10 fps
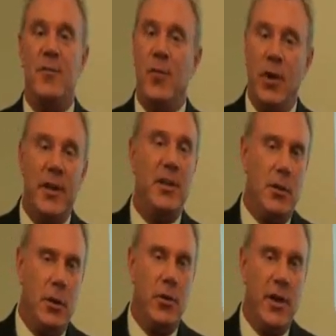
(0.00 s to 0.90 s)
Fully
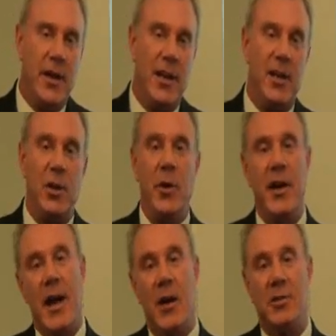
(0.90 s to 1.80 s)
diluted,
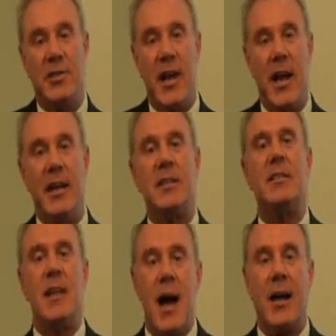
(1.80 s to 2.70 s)
including outstanding
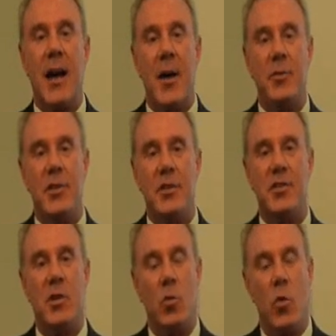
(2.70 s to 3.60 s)
stock
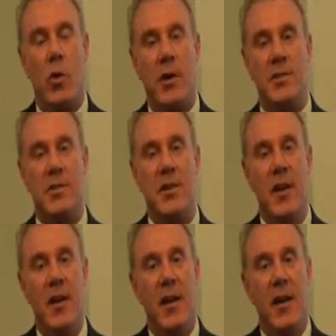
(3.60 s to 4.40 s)
options and warrants,